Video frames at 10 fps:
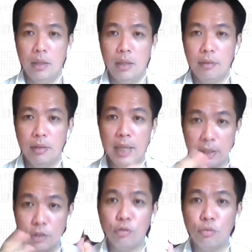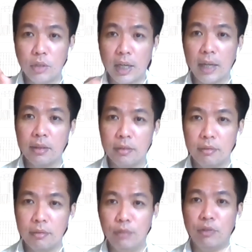Yes, you can,
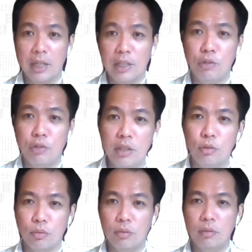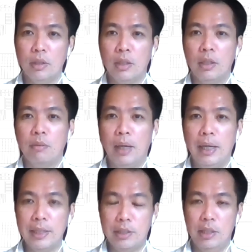if they agree to, but
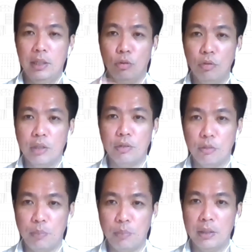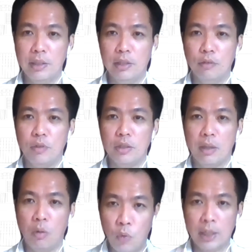let's say they don't agree to pay your legal fees,
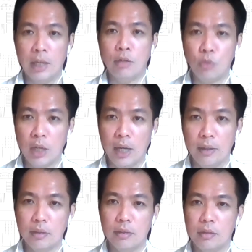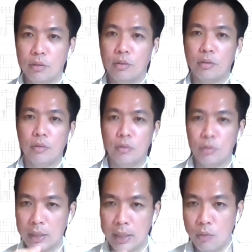then what can you get? So you
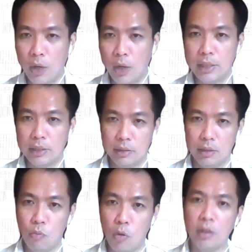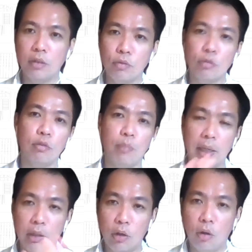can get what is awarded to you by
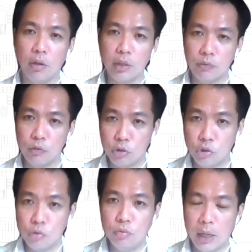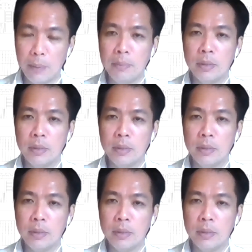the court if you sue them,